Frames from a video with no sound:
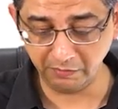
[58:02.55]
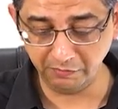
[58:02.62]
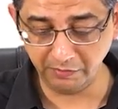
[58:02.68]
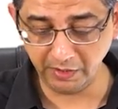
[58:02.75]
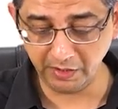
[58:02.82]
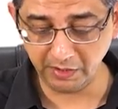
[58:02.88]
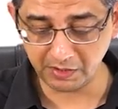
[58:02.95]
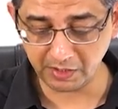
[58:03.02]

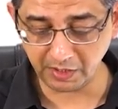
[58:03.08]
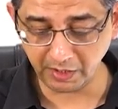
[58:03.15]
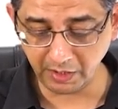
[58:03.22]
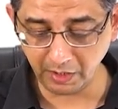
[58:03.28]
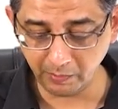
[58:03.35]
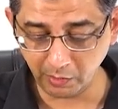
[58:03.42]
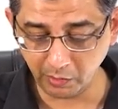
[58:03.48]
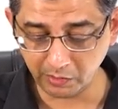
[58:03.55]
we
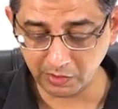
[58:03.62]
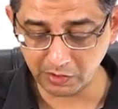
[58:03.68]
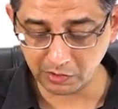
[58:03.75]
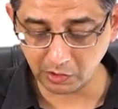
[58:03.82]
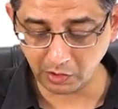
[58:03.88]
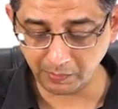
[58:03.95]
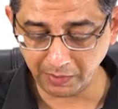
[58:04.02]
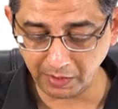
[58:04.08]
study about this
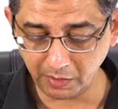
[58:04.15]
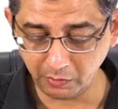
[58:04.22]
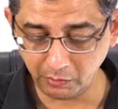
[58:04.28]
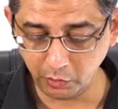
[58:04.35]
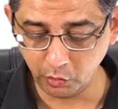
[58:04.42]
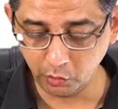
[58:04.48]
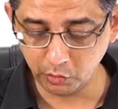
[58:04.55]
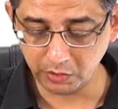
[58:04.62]
topic
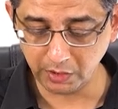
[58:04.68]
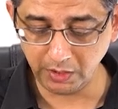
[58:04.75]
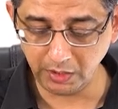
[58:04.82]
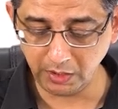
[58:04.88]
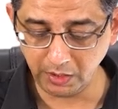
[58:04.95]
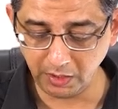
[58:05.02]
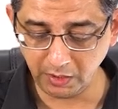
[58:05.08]
usually